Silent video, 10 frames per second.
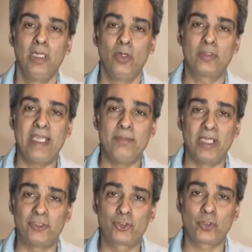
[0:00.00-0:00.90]
Okay, my
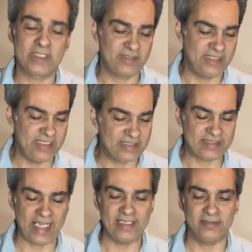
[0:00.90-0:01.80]
trusty
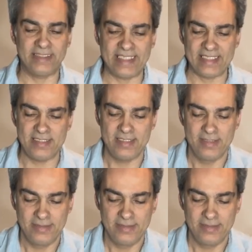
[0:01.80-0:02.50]
scale again.